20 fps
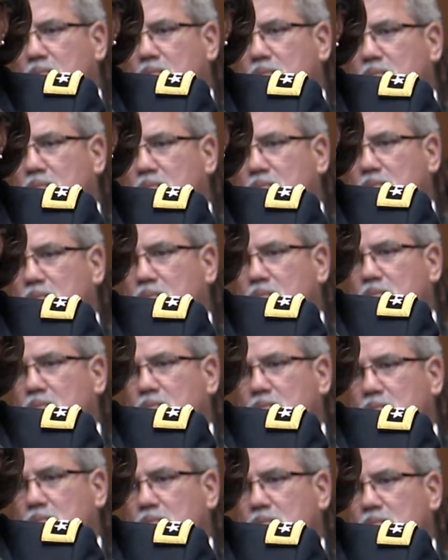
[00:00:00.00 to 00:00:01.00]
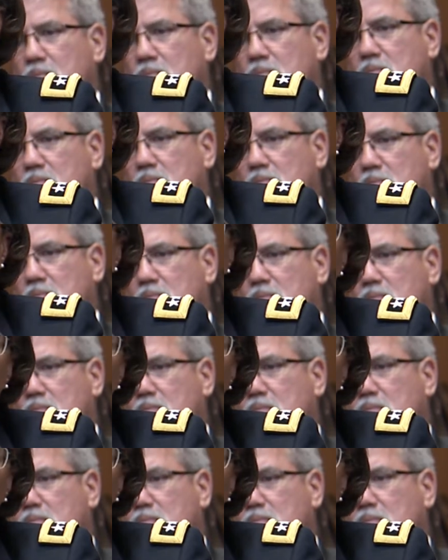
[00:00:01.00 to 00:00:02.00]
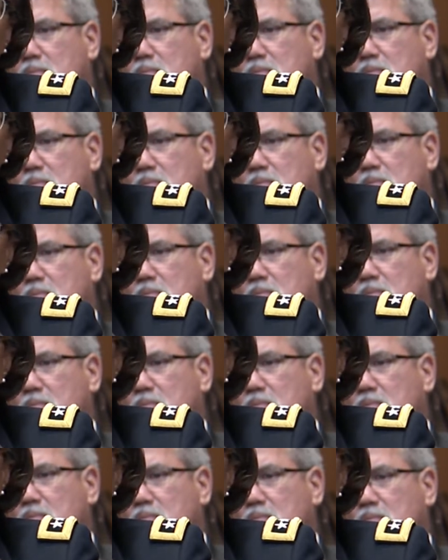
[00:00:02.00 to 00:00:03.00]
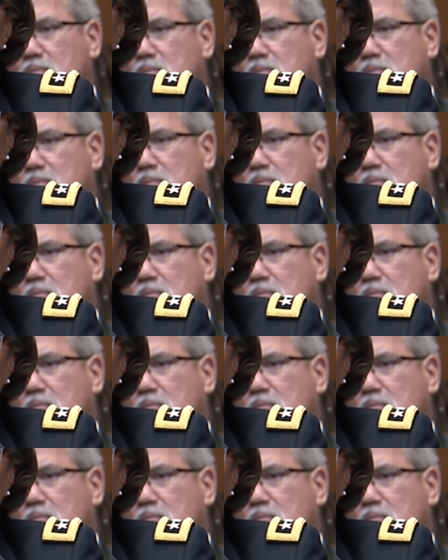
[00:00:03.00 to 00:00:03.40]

[no speech]